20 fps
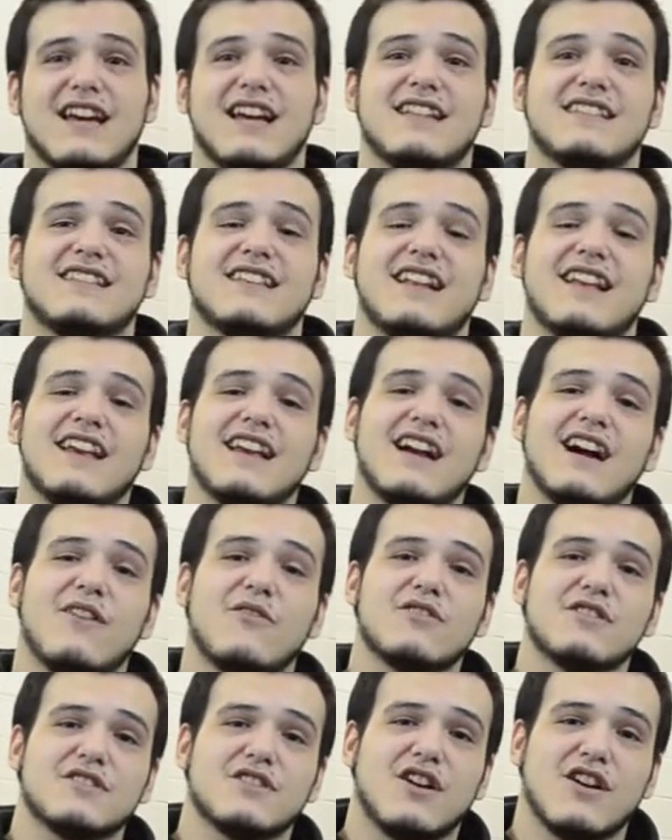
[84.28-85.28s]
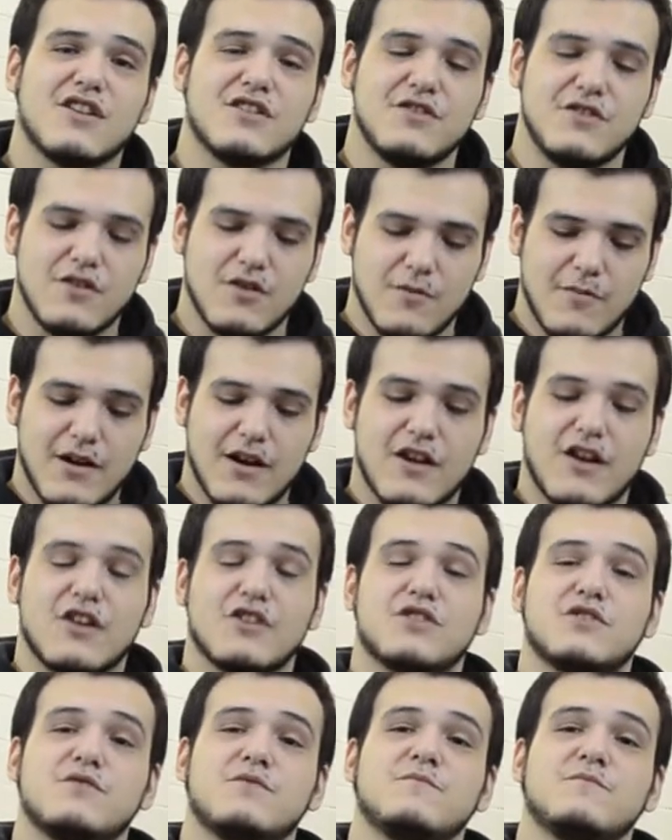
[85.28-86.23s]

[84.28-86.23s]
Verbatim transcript: And today I want to talk to you about our.